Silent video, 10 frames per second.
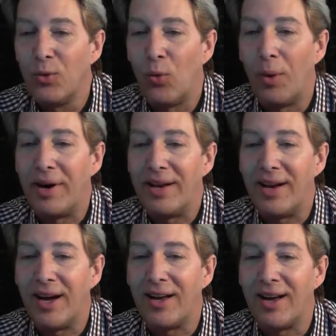Woman and
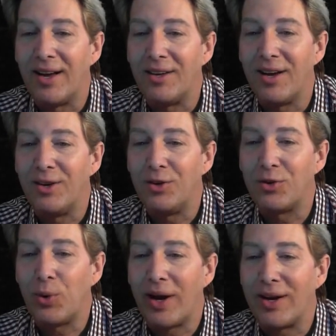I use
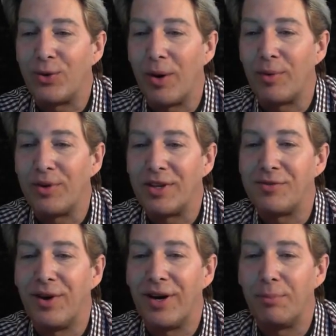correct grammar. That's
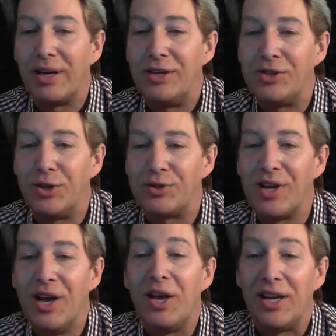funny. Please
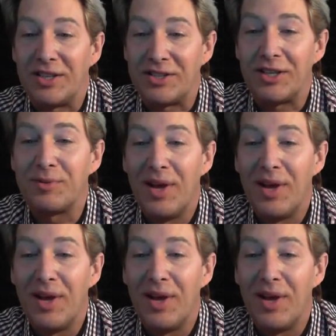use. Yes,